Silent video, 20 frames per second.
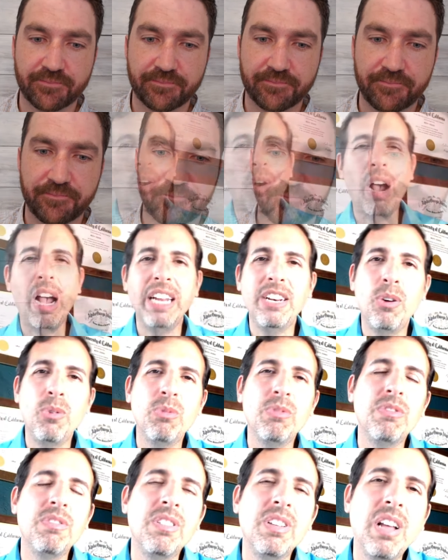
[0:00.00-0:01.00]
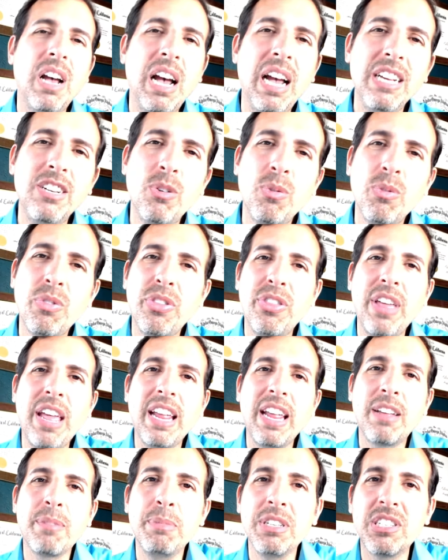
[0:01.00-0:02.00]
You know, I don't. I don't
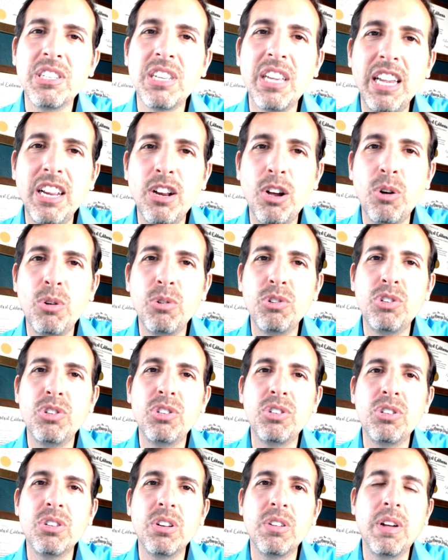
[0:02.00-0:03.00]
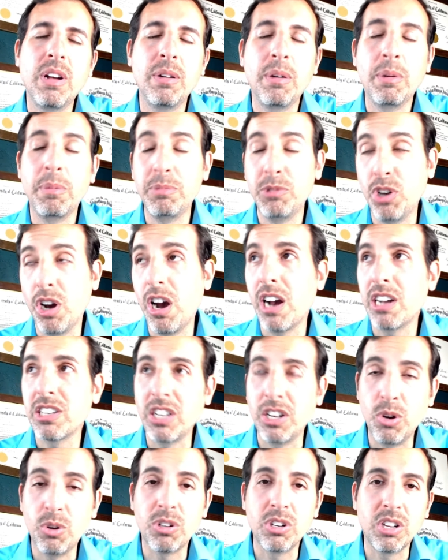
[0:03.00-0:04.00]
think mosquitoes, uh, dogs
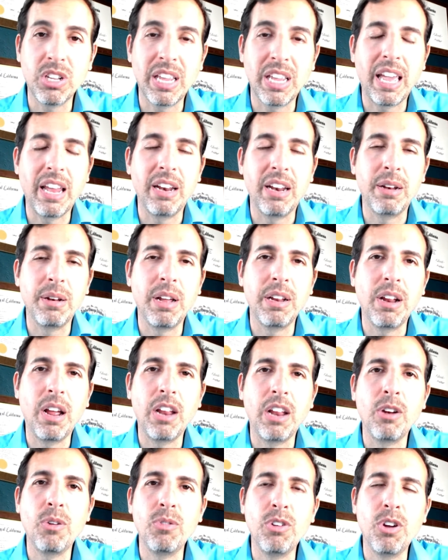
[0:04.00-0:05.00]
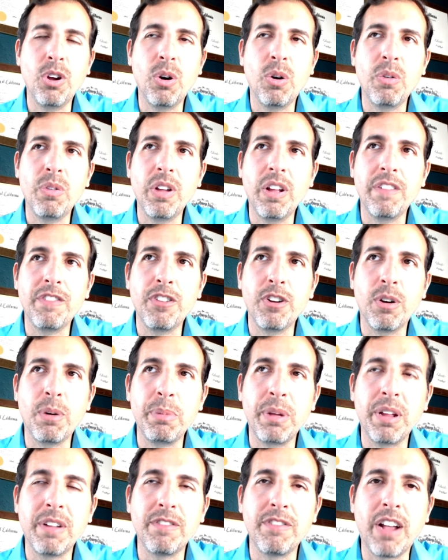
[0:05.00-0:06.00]
I know can get it. I, I don't know if they're a
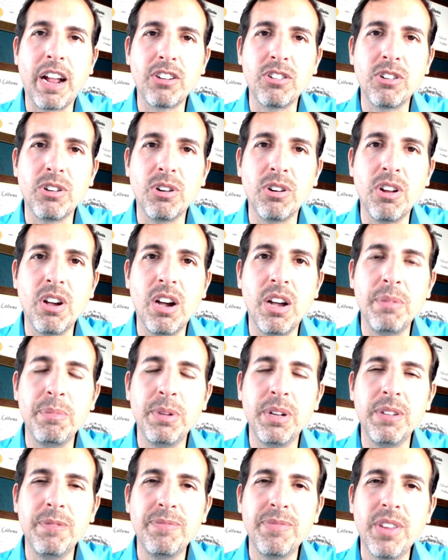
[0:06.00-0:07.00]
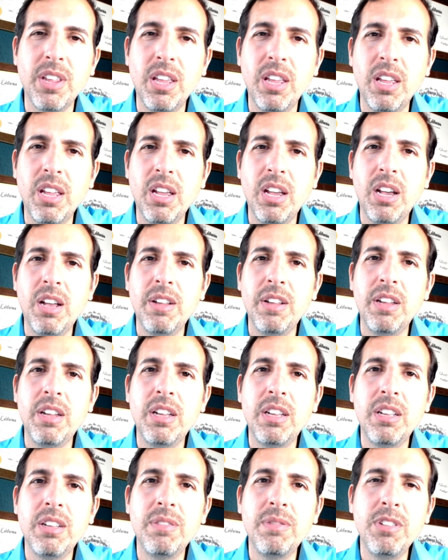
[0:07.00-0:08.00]
big vector or not, but
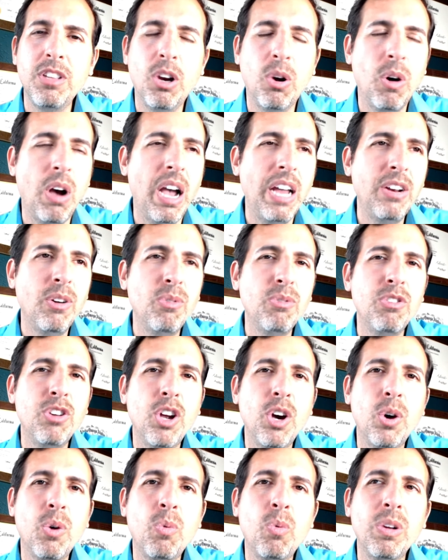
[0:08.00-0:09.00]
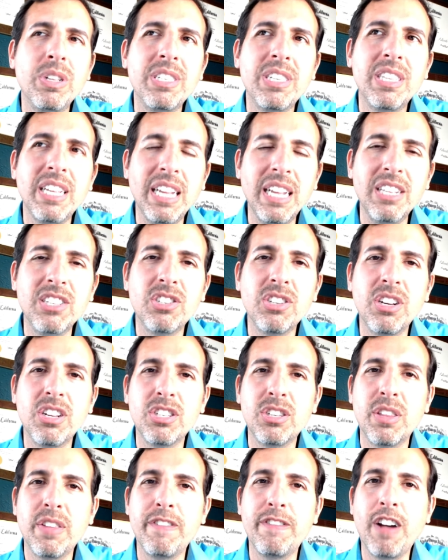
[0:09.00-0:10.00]
you know, I don't know what's the
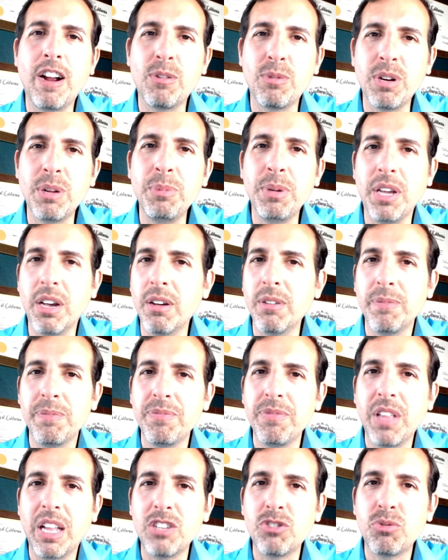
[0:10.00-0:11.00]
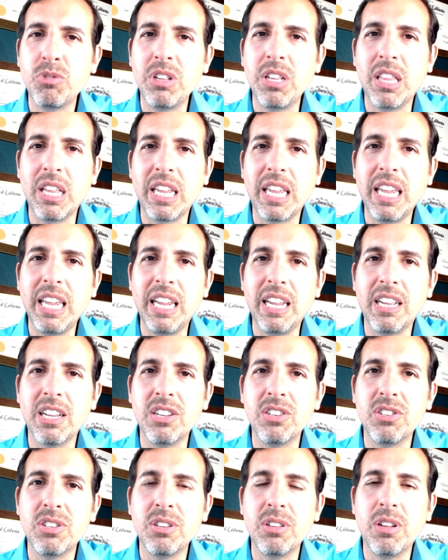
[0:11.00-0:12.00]
incidence of the viremia. That's really the key,
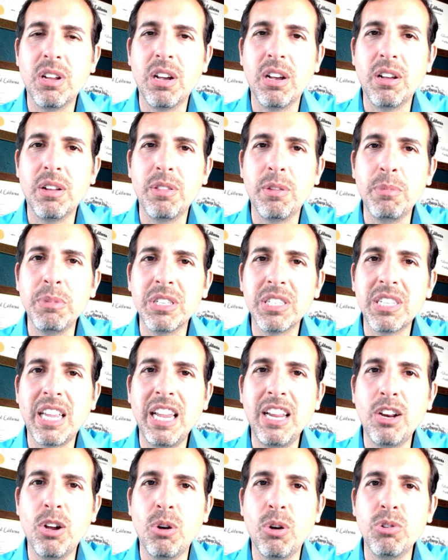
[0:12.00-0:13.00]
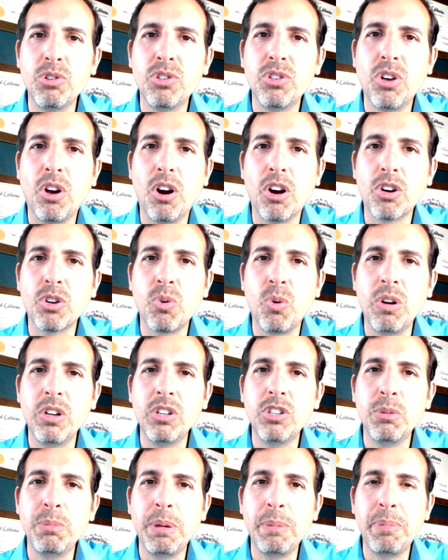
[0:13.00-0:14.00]
because uh, the mosquitoes are going
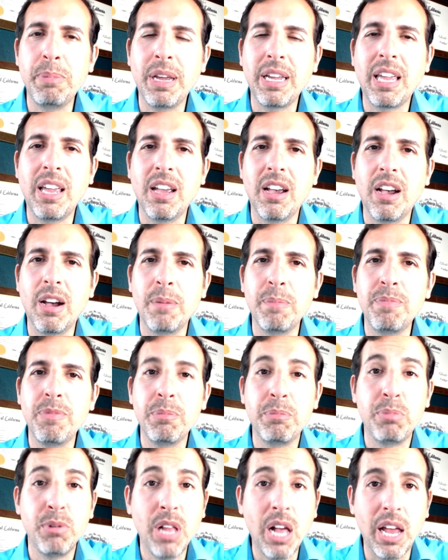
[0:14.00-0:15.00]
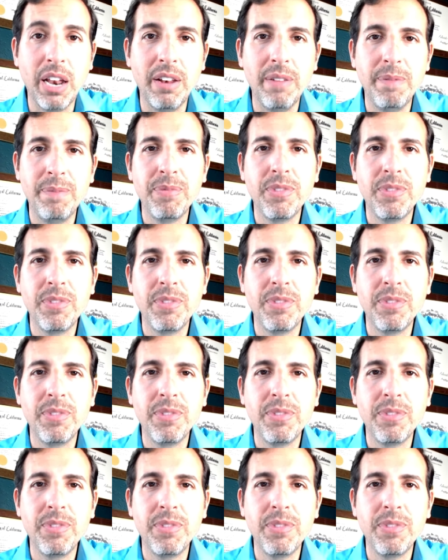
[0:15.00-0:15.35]
to be picking up blood,